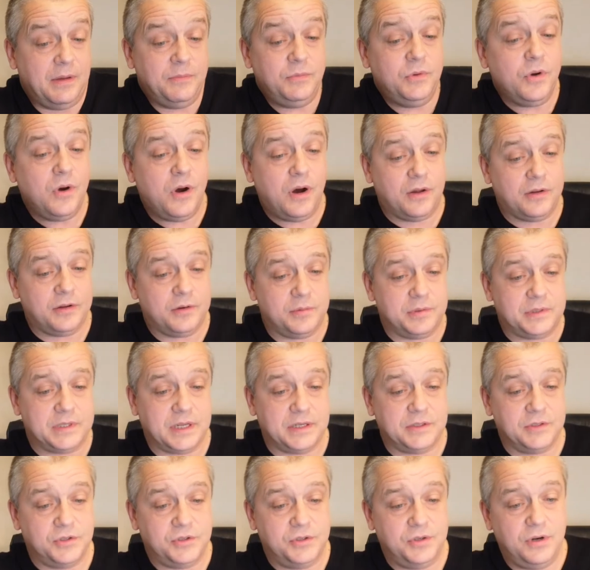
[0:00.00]
I'm not
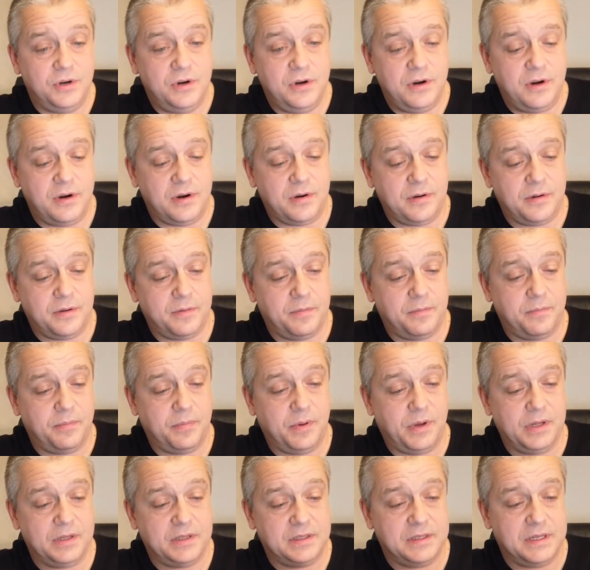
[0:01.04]
100% sure,
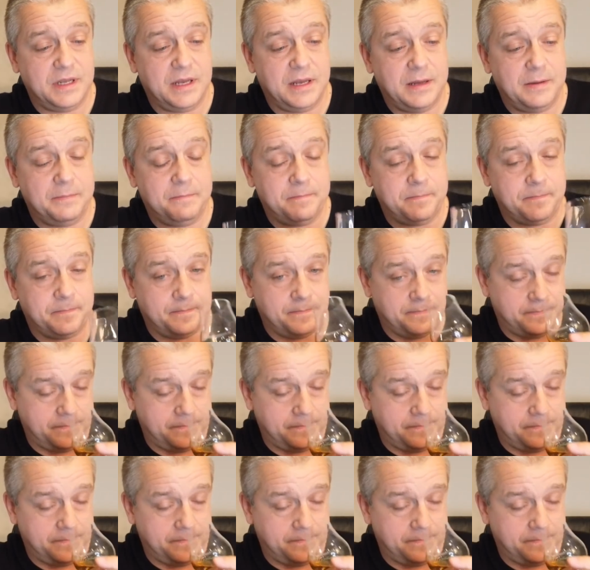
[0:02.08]
but we'll